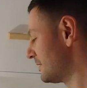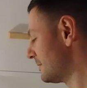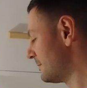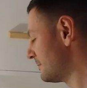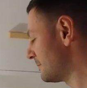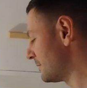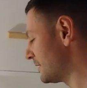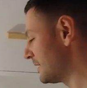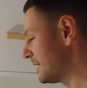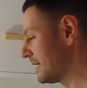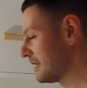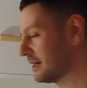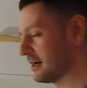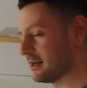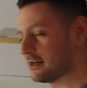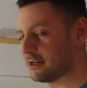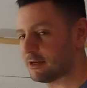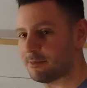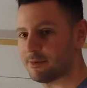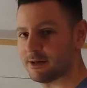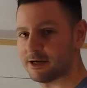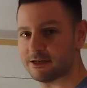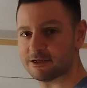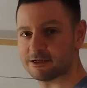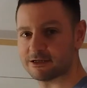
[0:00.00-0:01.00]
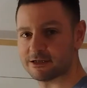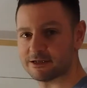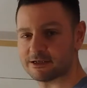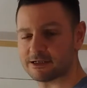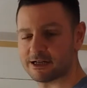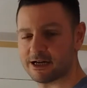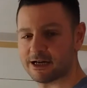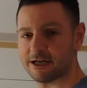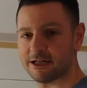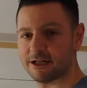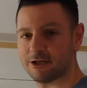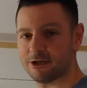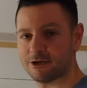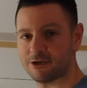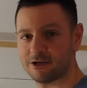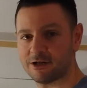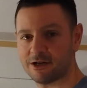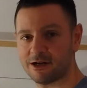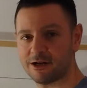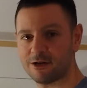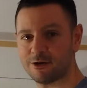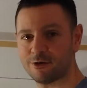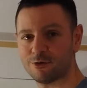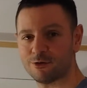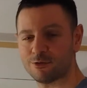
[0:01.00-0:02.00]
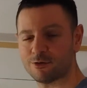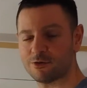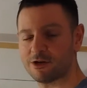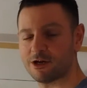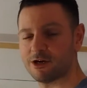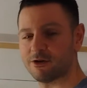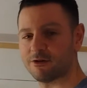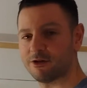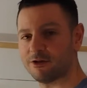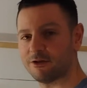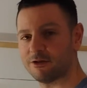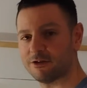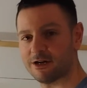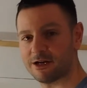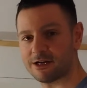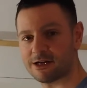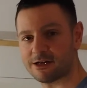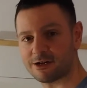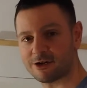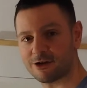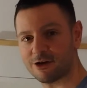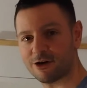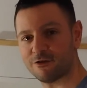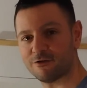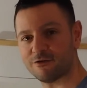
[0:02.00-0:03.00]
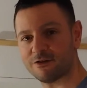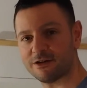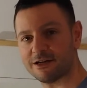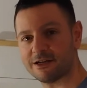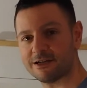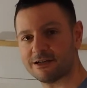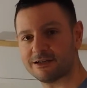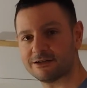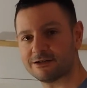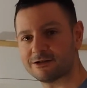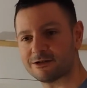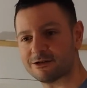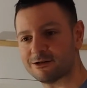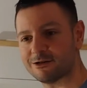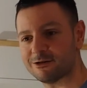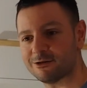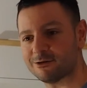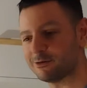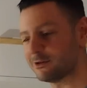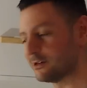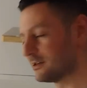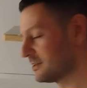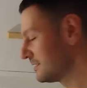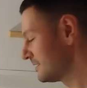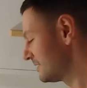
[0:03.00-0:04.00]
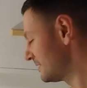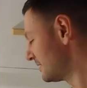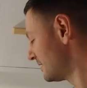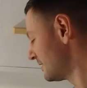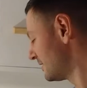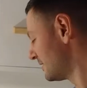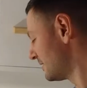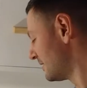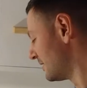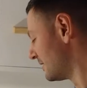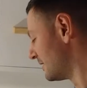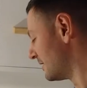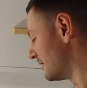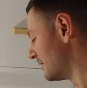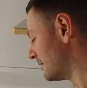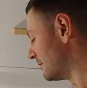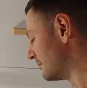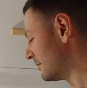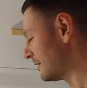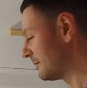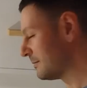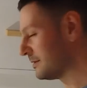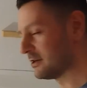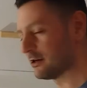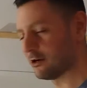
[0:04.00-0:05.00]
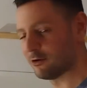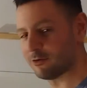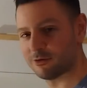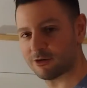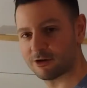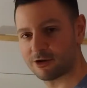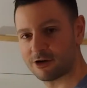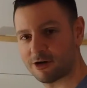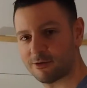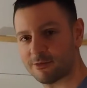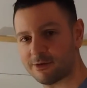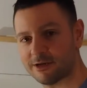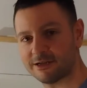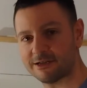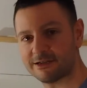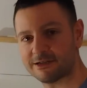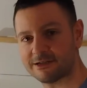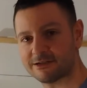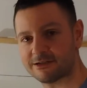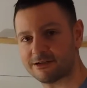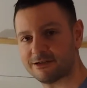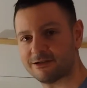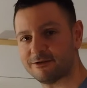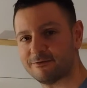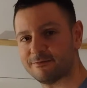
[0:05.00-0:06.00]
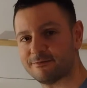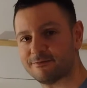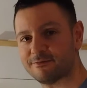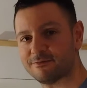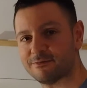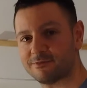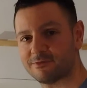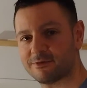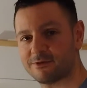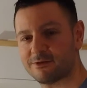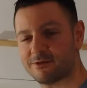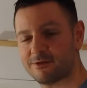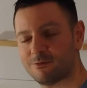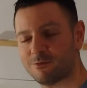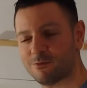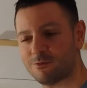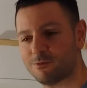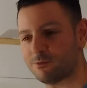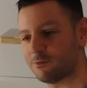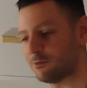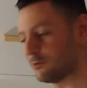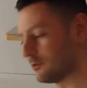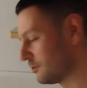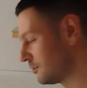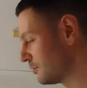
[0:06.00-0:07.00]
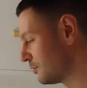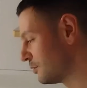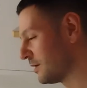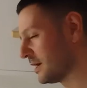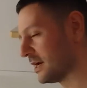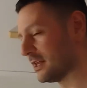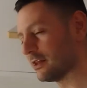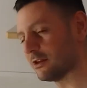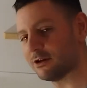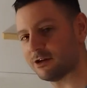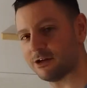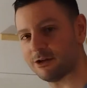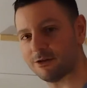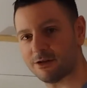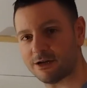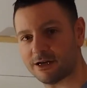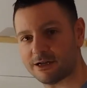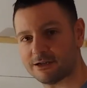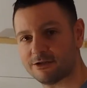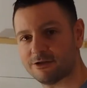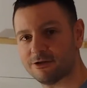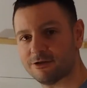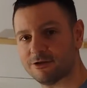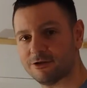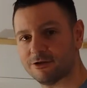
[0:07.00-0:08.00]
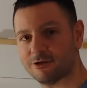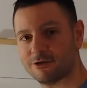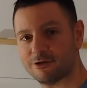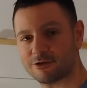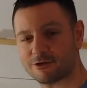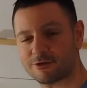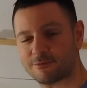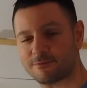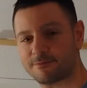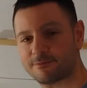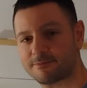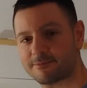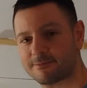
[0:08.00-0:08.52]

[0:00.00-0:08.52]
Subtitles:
But yeah, that depends entirely on how you like your coffee. So let me know in the comments the way that you like to do yours.